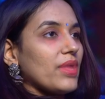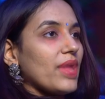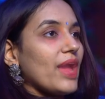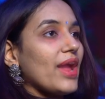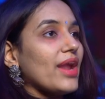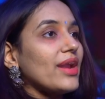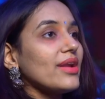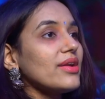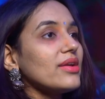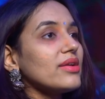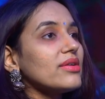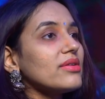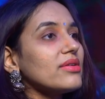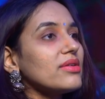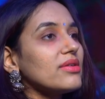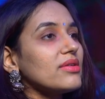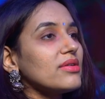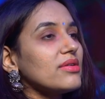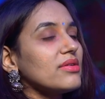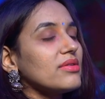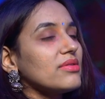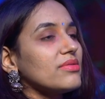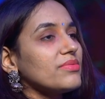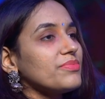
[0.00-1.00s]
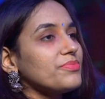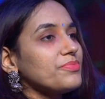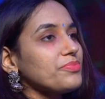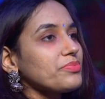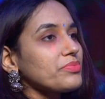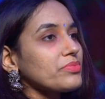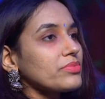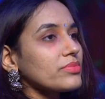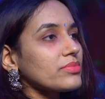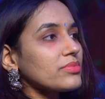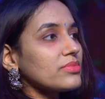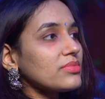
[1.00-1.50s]
And
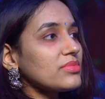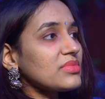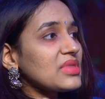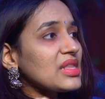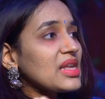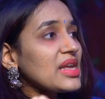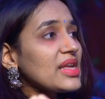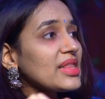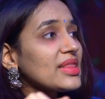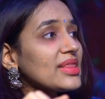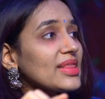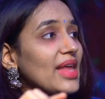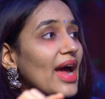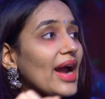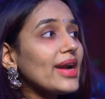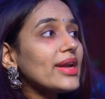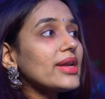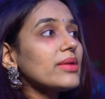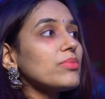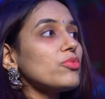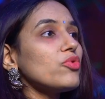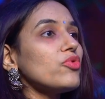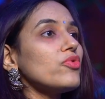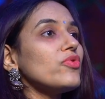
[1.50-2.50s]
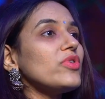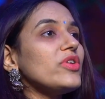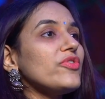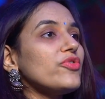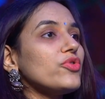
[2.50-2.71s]
that removal,